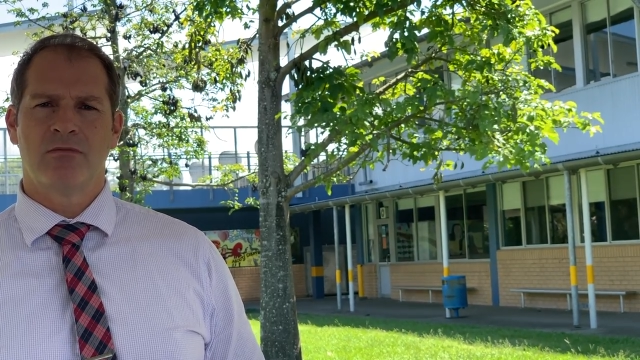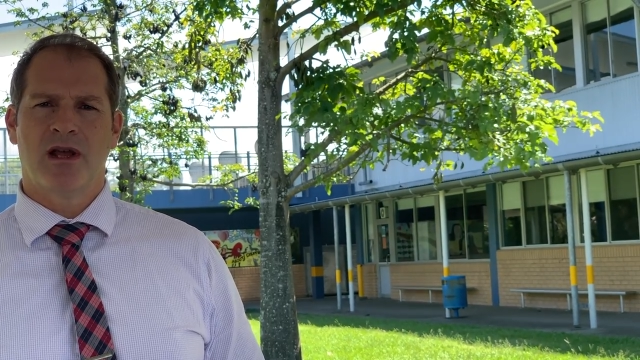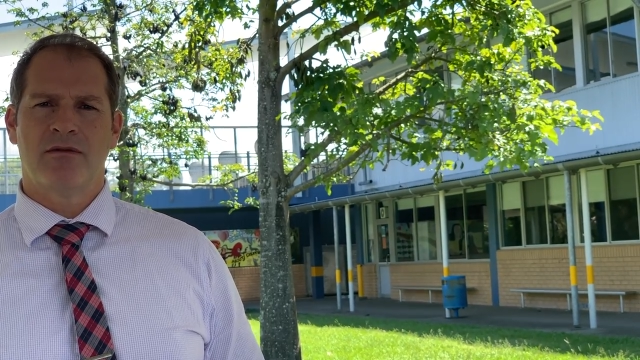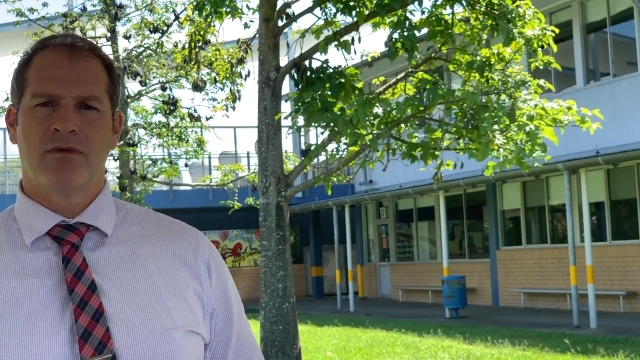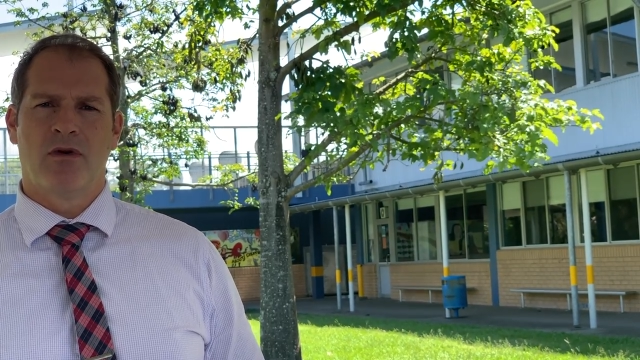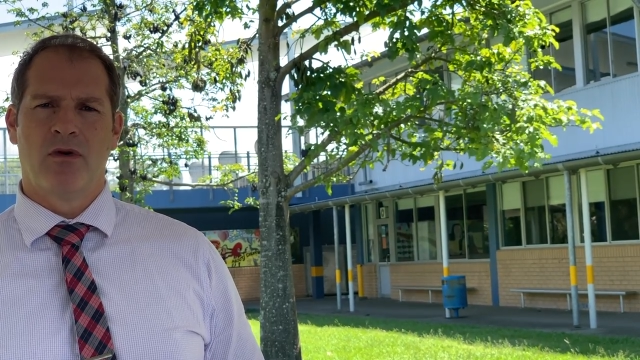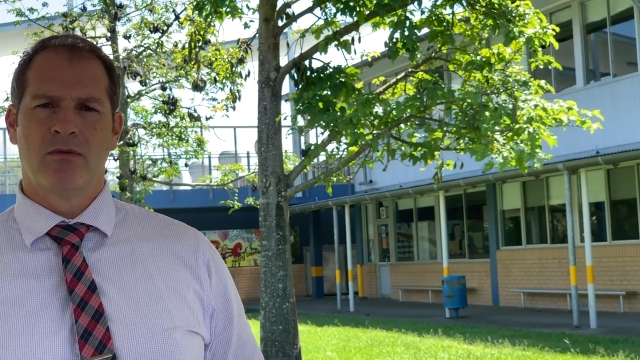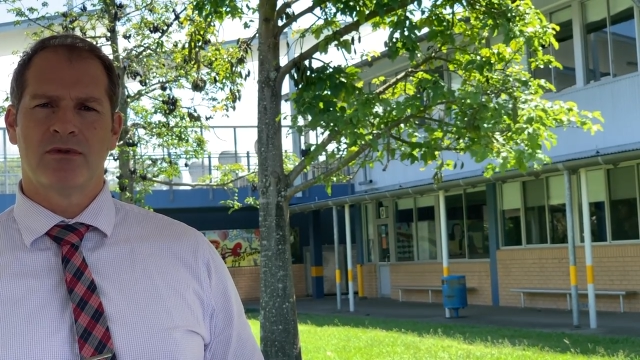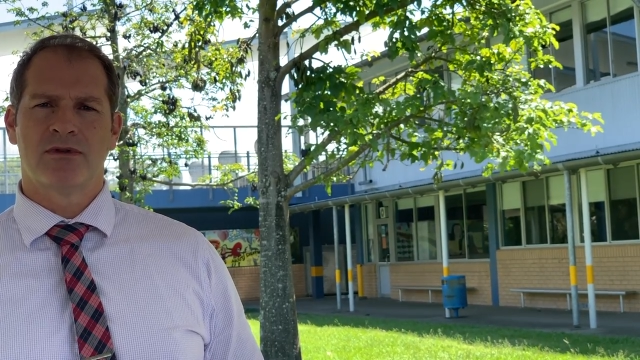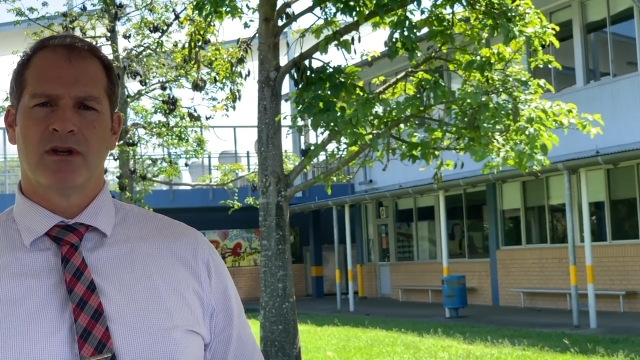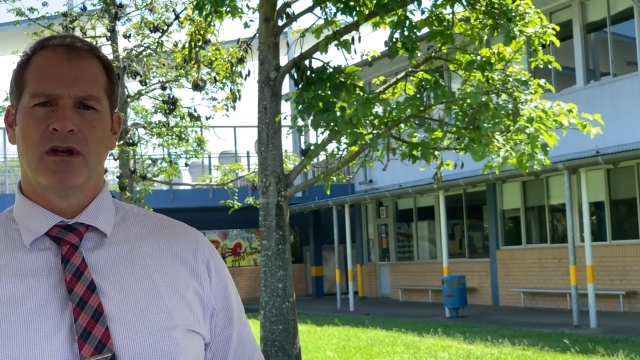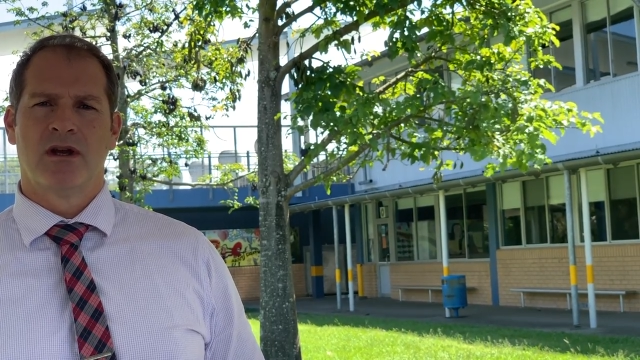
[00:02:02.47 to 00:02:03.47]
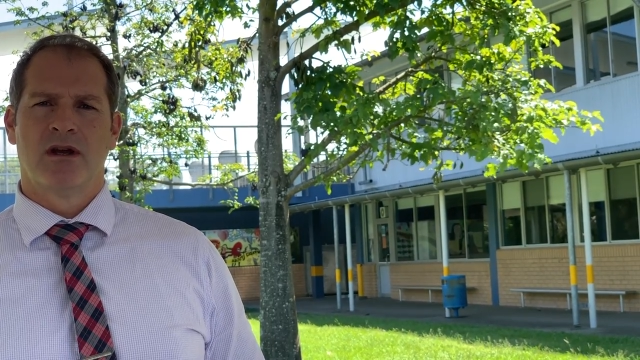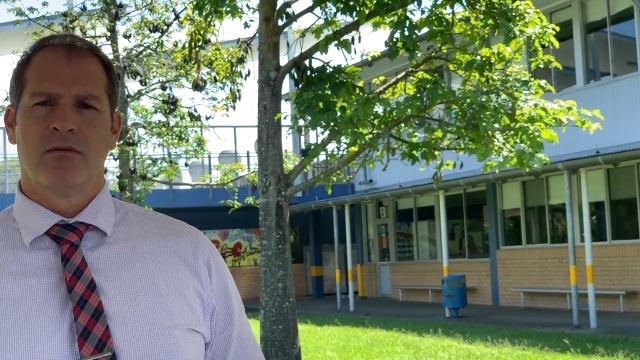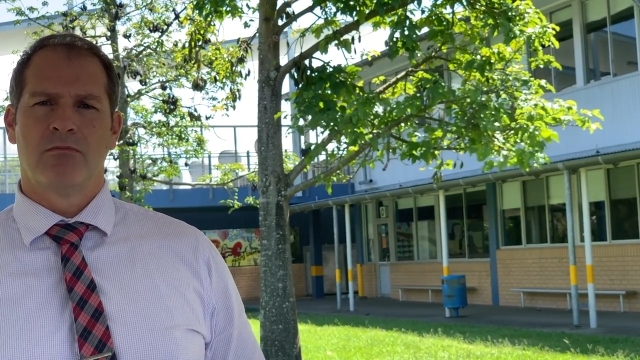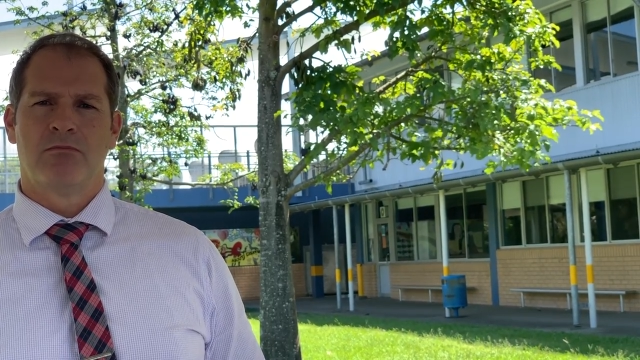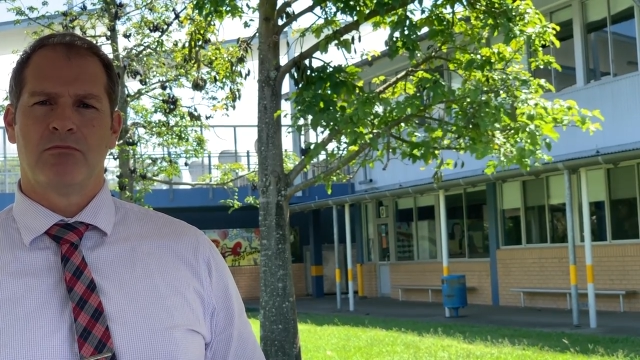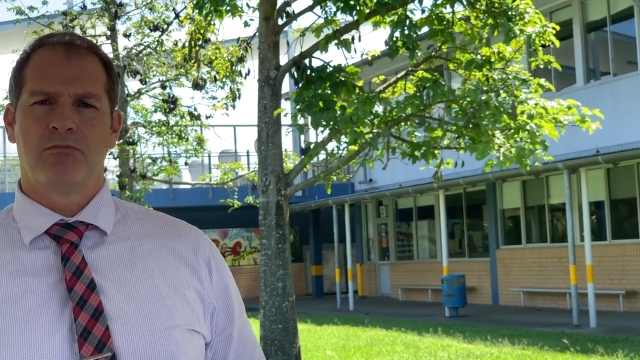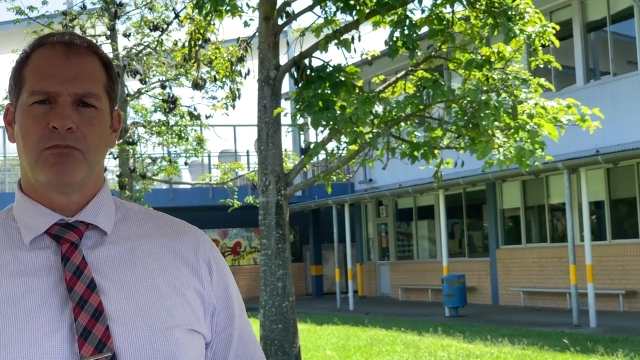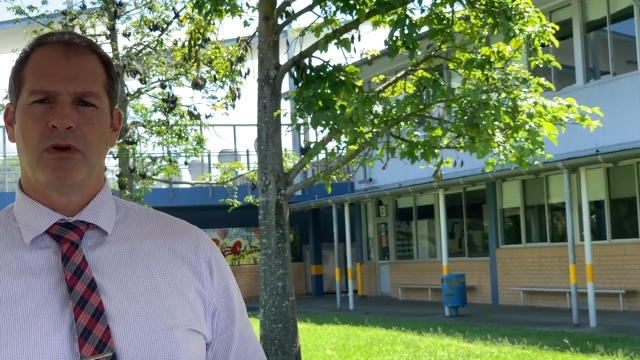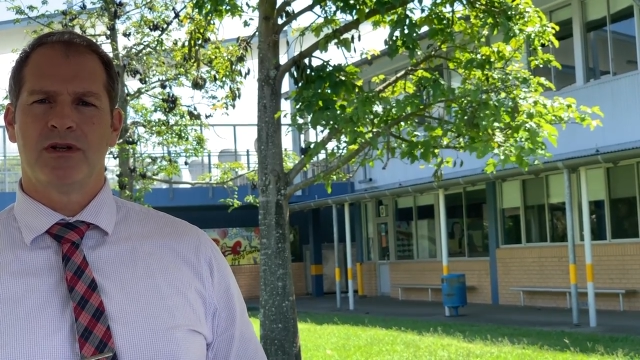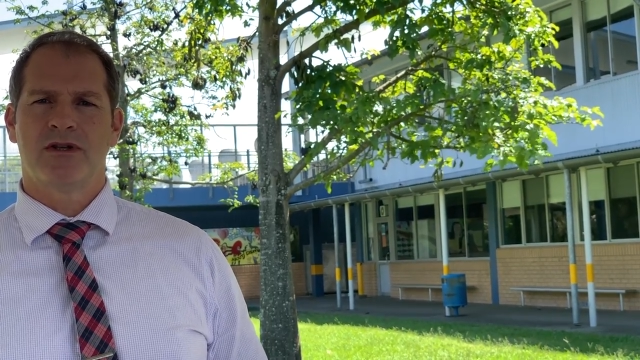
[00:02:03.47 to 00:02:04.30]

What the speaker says: platforms, please